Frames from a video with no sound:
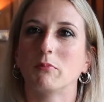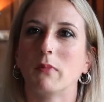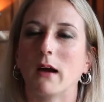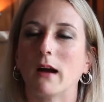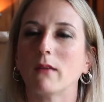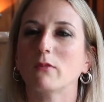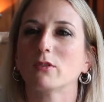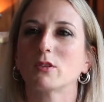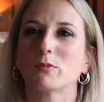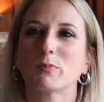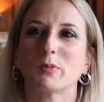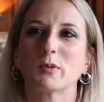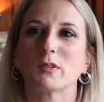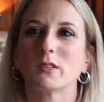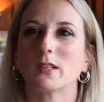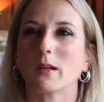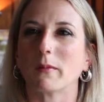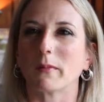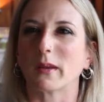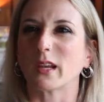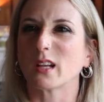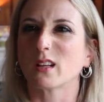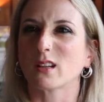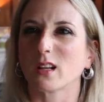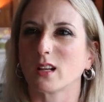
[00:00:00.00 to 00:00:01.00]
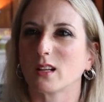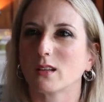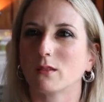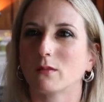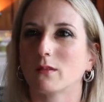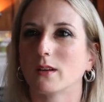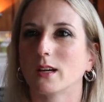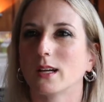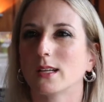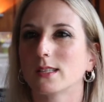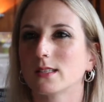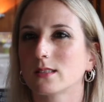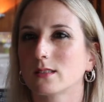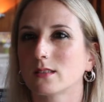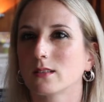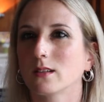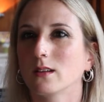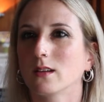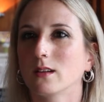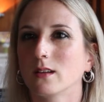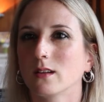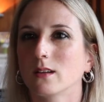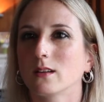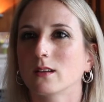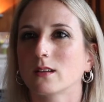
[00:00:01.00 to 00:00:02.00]
I would put them in anyways,
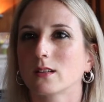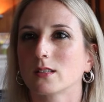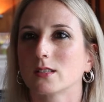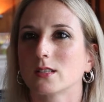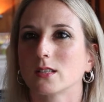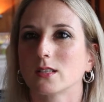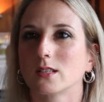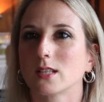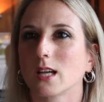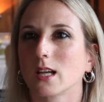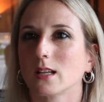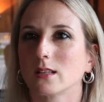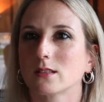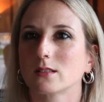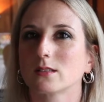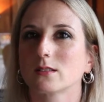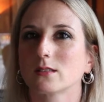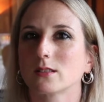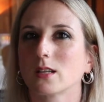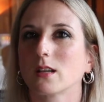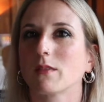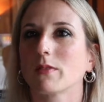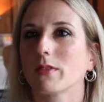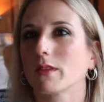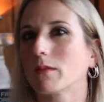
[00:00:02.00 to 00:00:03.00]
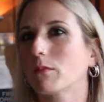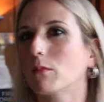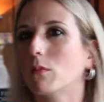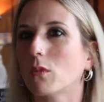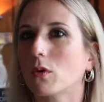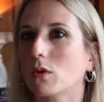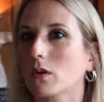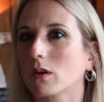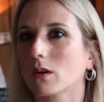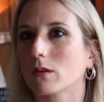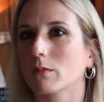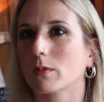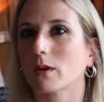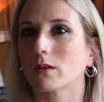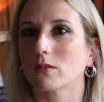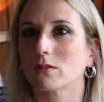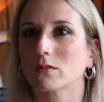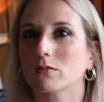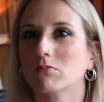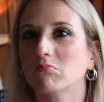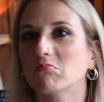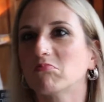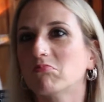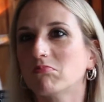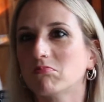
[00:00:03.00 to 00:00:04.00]
because it tells something more about
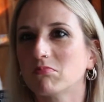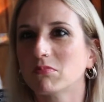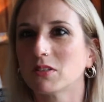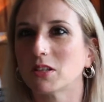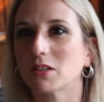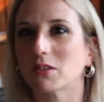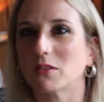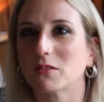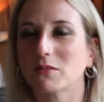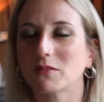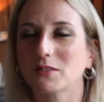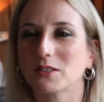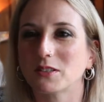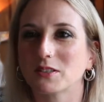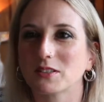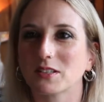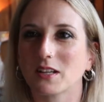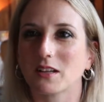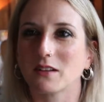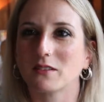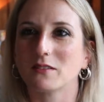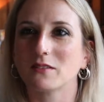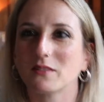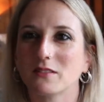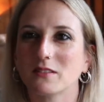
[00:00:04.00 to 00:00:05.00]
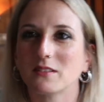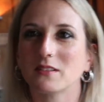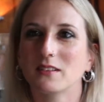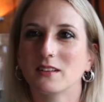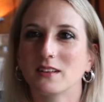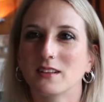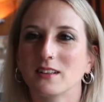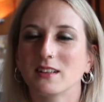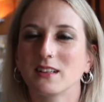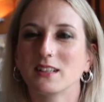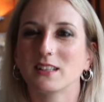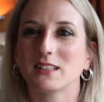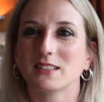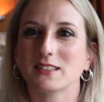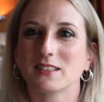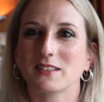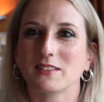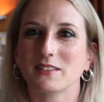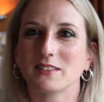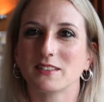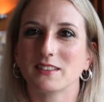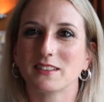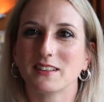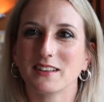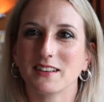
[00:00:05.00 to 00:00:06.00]
yourself. It's
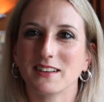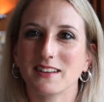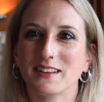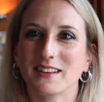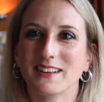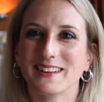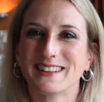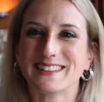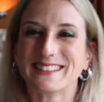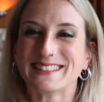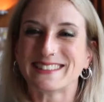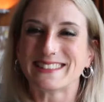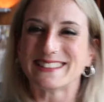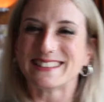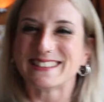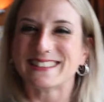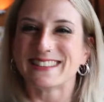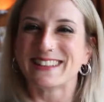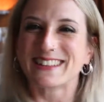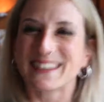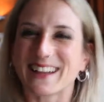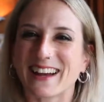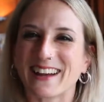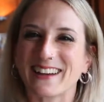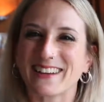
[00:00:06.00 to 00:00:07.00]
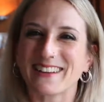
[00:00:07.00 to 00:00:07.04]
good. Okay.